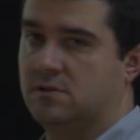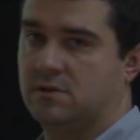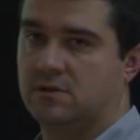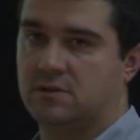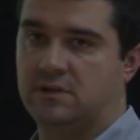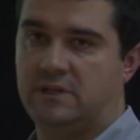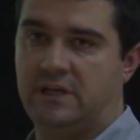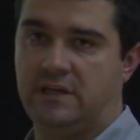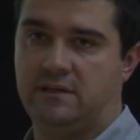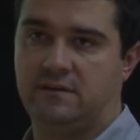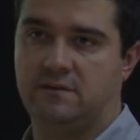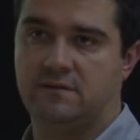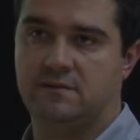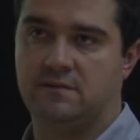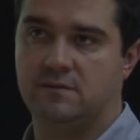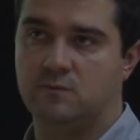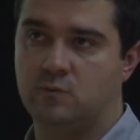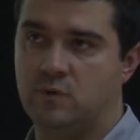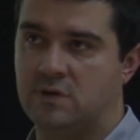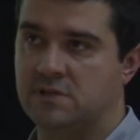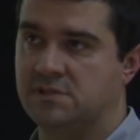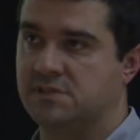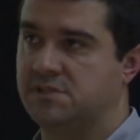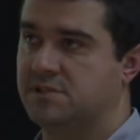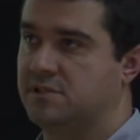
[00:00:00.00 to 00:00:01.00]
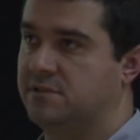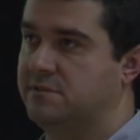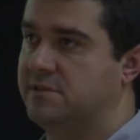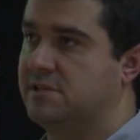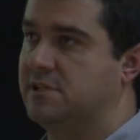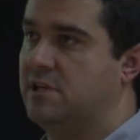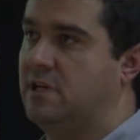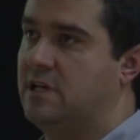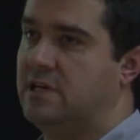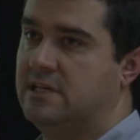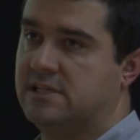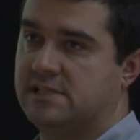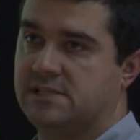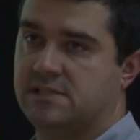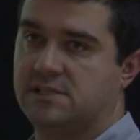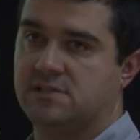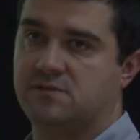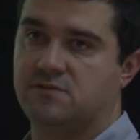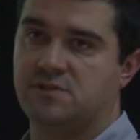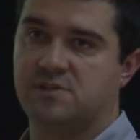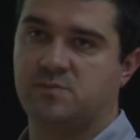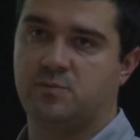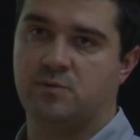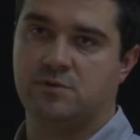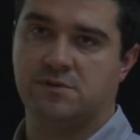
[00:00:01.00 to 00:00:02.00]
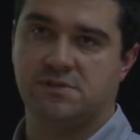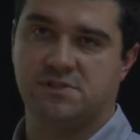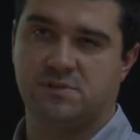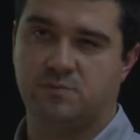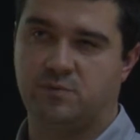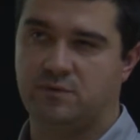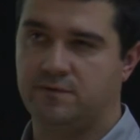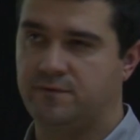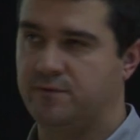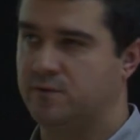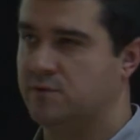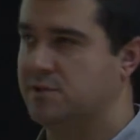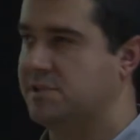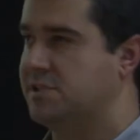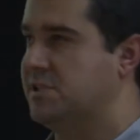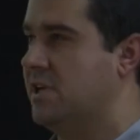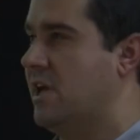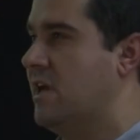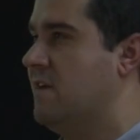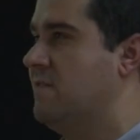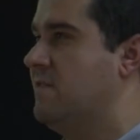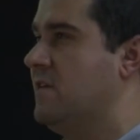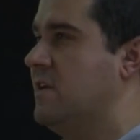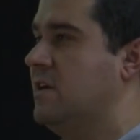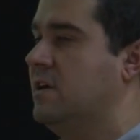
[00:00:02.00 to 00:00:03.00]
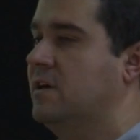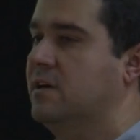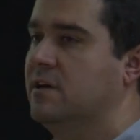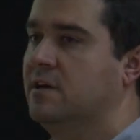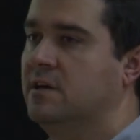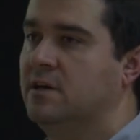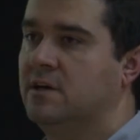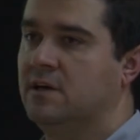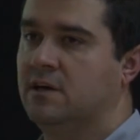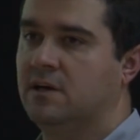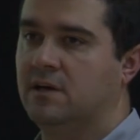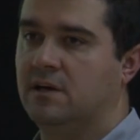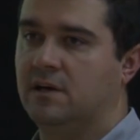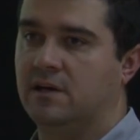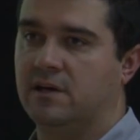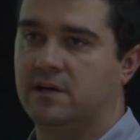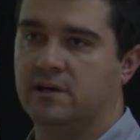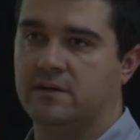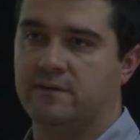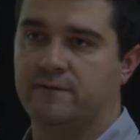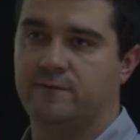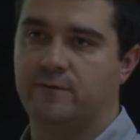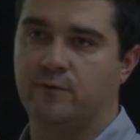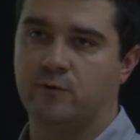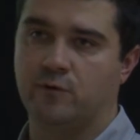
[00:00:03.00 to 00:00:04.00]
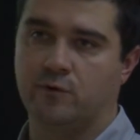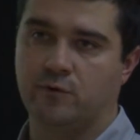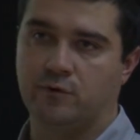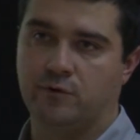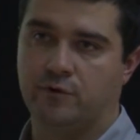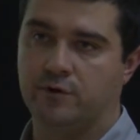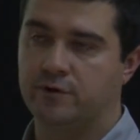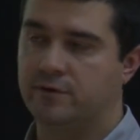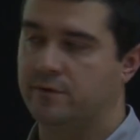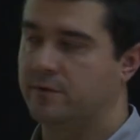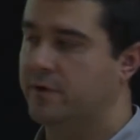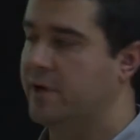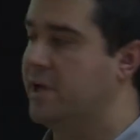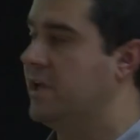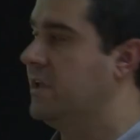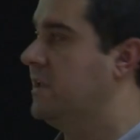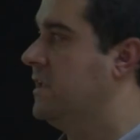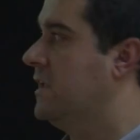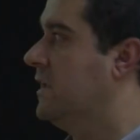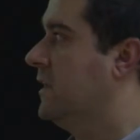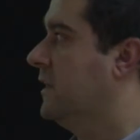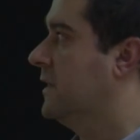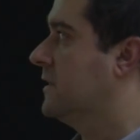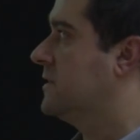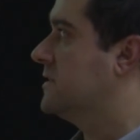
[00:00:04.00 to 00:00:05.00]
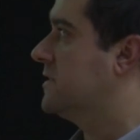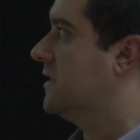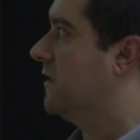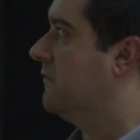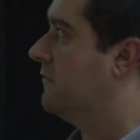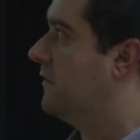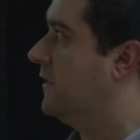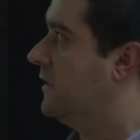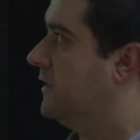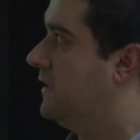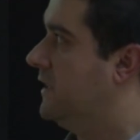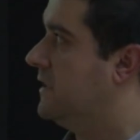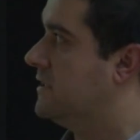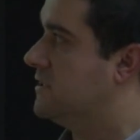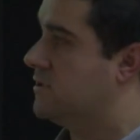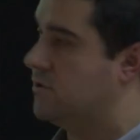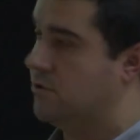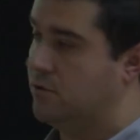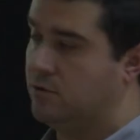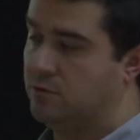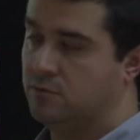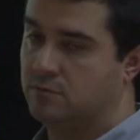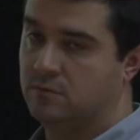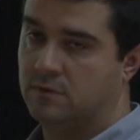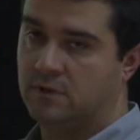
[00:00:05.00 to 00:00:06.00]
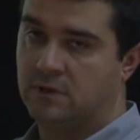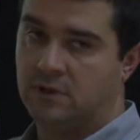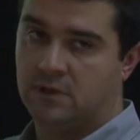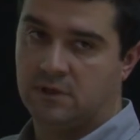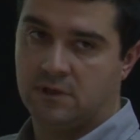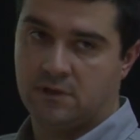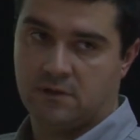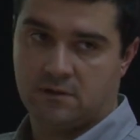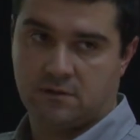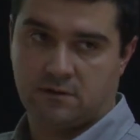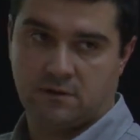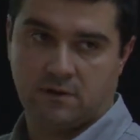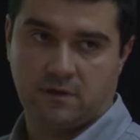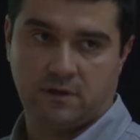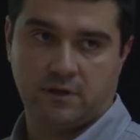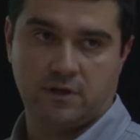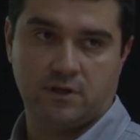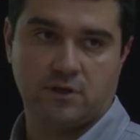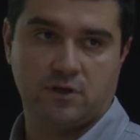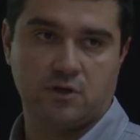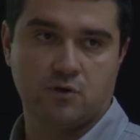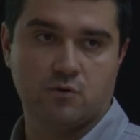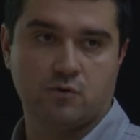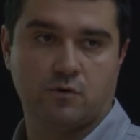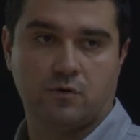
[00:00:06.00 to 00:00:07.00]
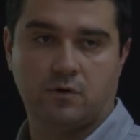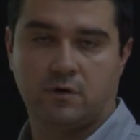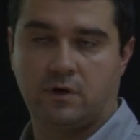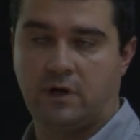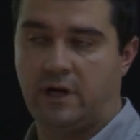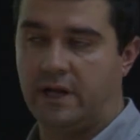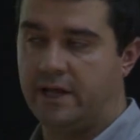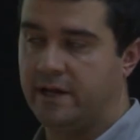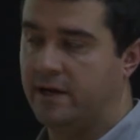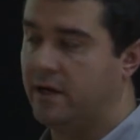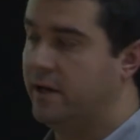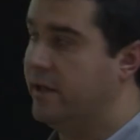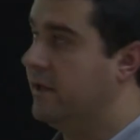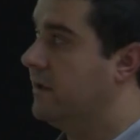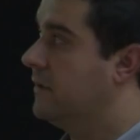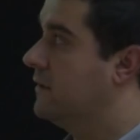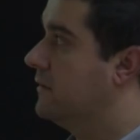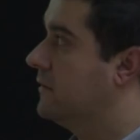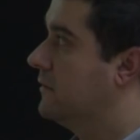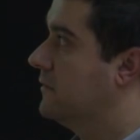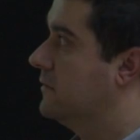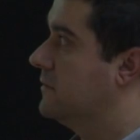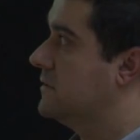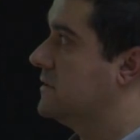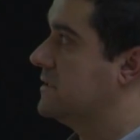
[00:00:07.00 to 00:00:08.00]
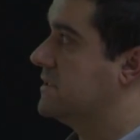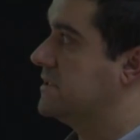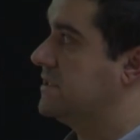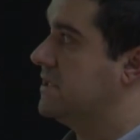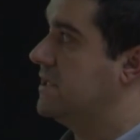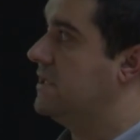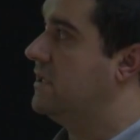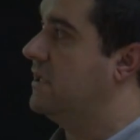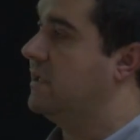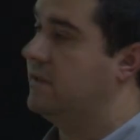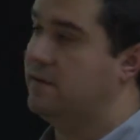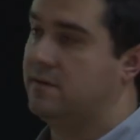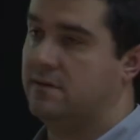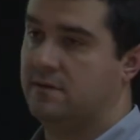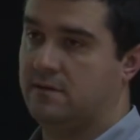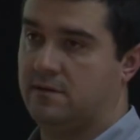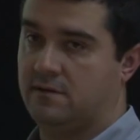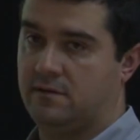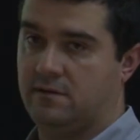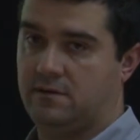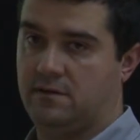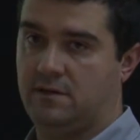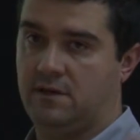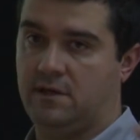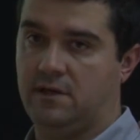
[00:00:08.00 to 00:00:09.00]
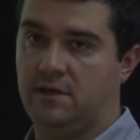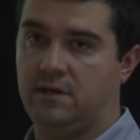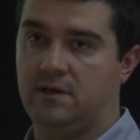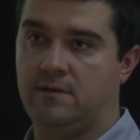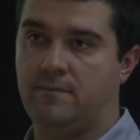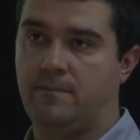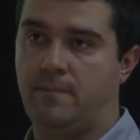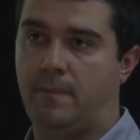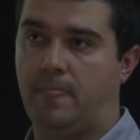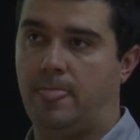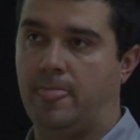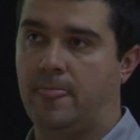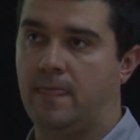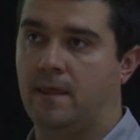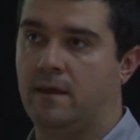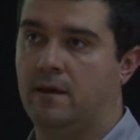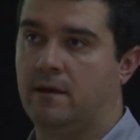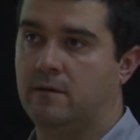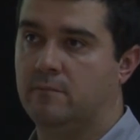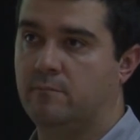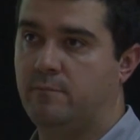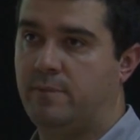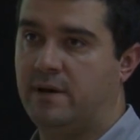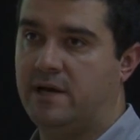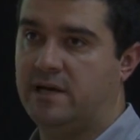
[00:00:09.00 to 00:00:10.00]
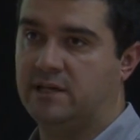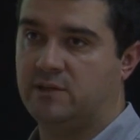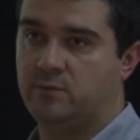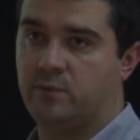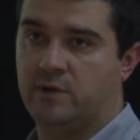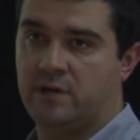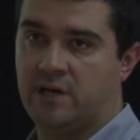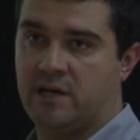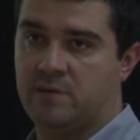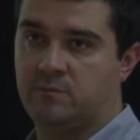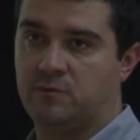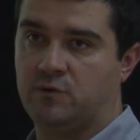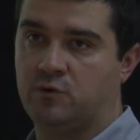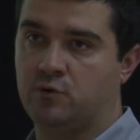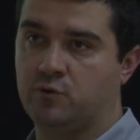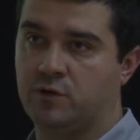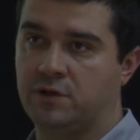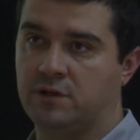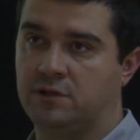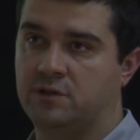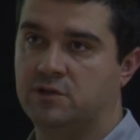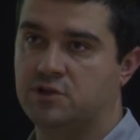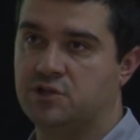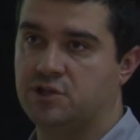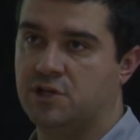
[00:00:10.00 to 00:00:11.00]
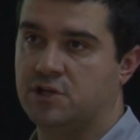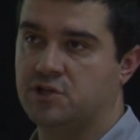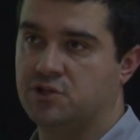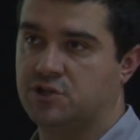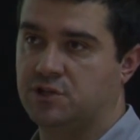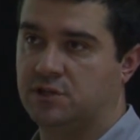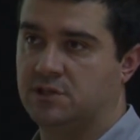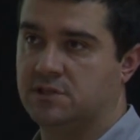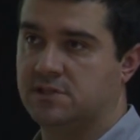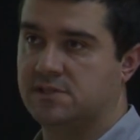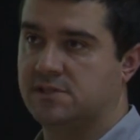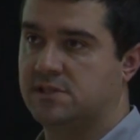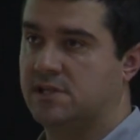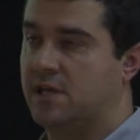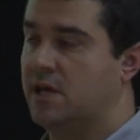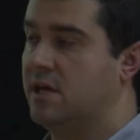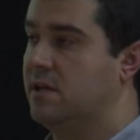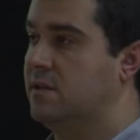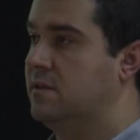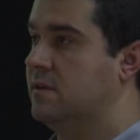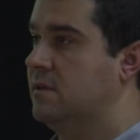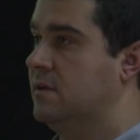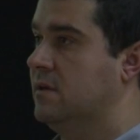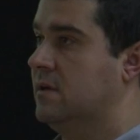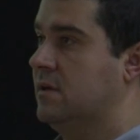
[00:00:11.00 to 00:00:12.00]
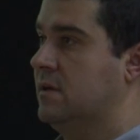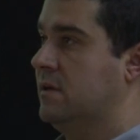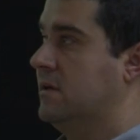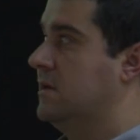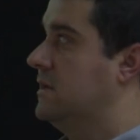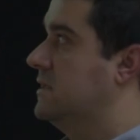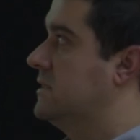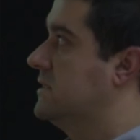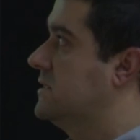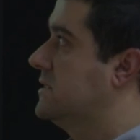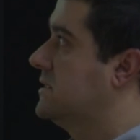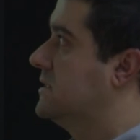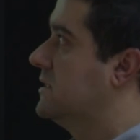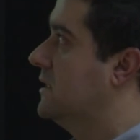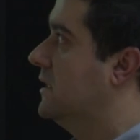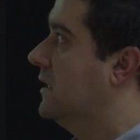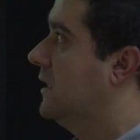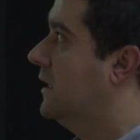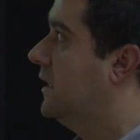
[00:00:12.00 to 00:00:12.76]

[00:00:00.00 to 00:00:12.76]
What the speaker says: That one service class is responsible for saving, for reading and stuff like that. So you clearly see that the part when I'm doing the changing the state, it's